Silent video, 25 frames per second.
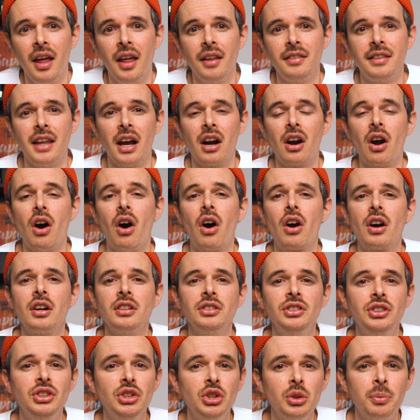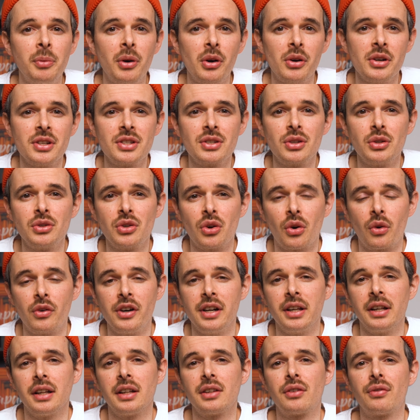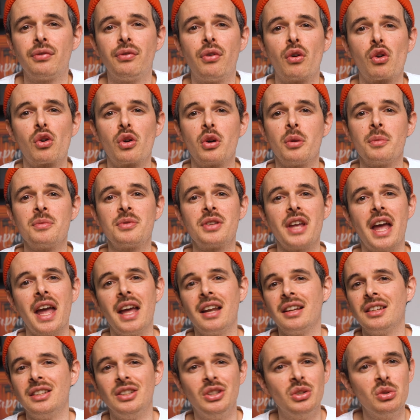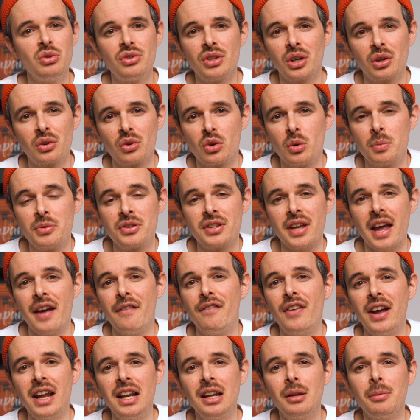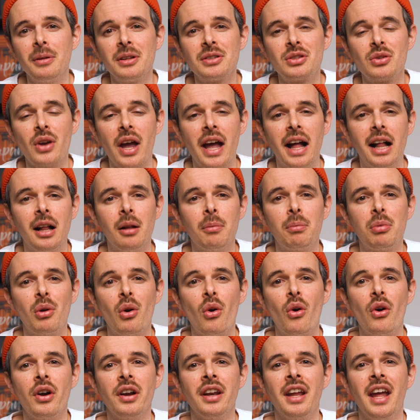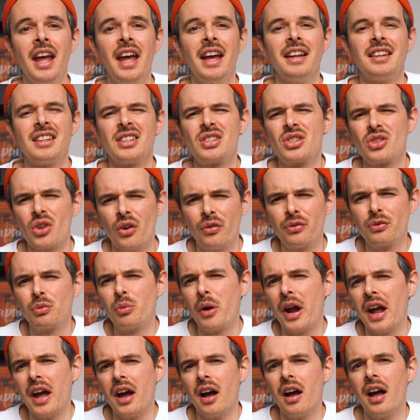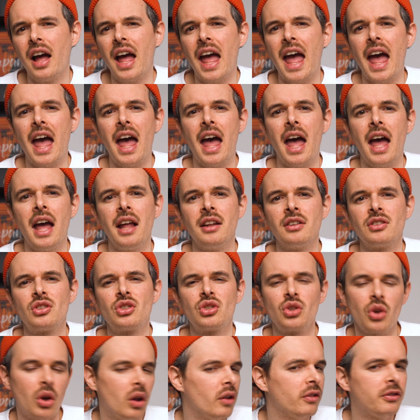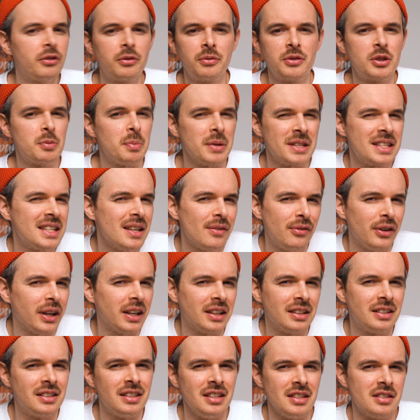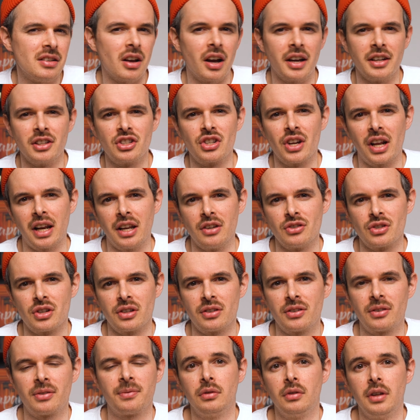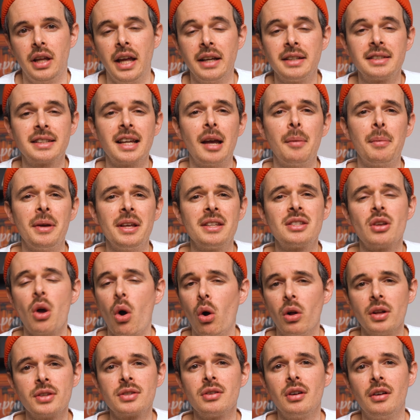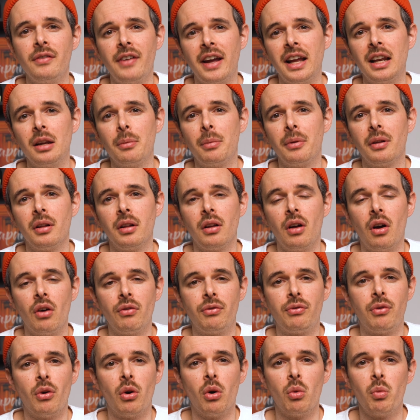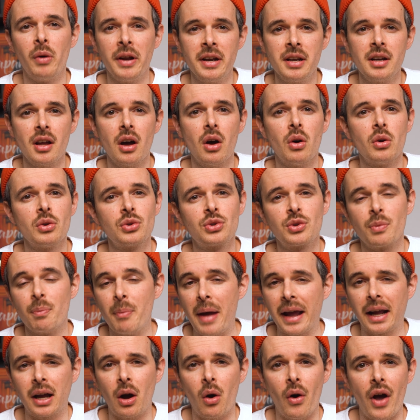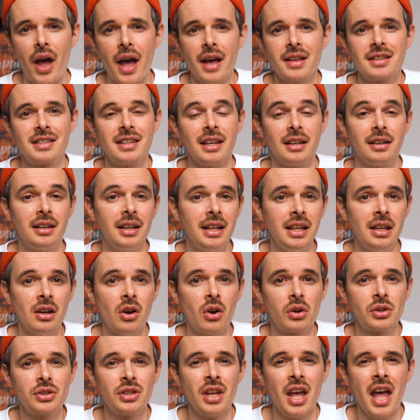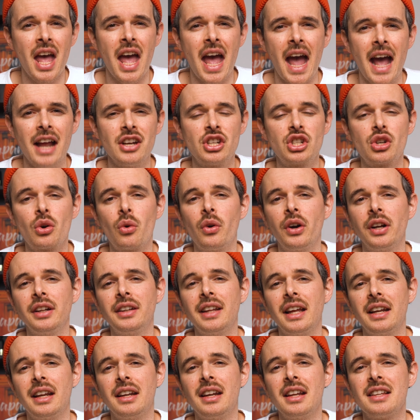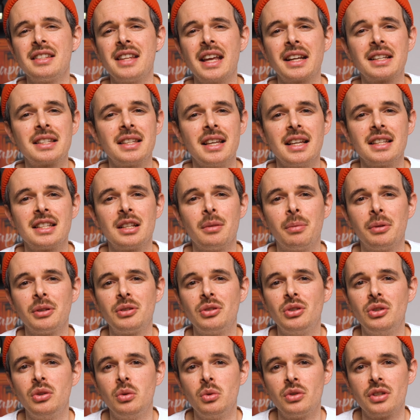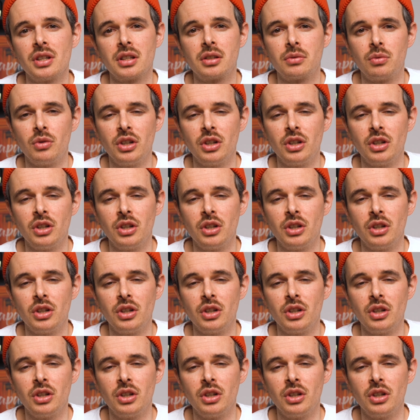There are numerous tutorials, forums and user groups available to help learn the software and solve specific design challenges. Inkscape is also available for Windows, Mac OS and Linux, ensuring that it is accessible to users